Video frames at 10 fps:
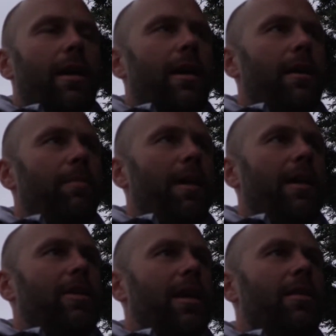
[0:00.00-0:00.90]
But
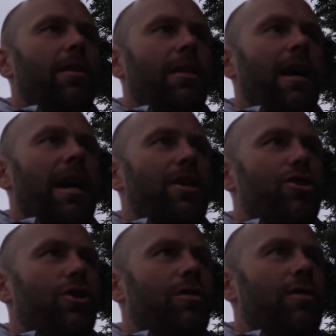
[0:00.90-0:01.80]
like I said, the
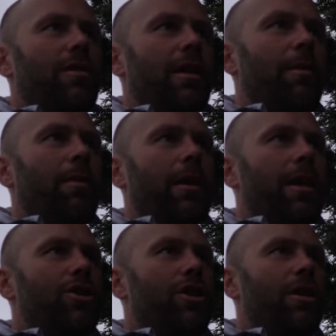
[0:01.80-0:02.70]
attitude, the
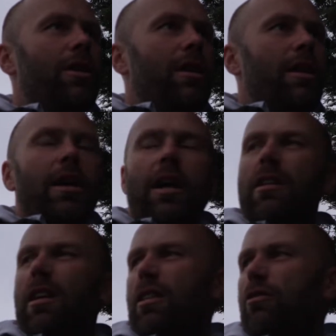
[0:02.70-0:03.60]
application,
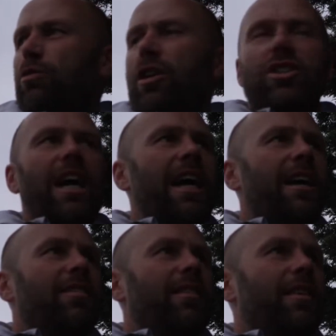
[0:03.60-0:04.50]
and the real
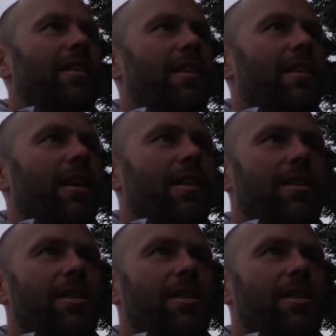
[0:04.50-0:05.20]
desire to, as I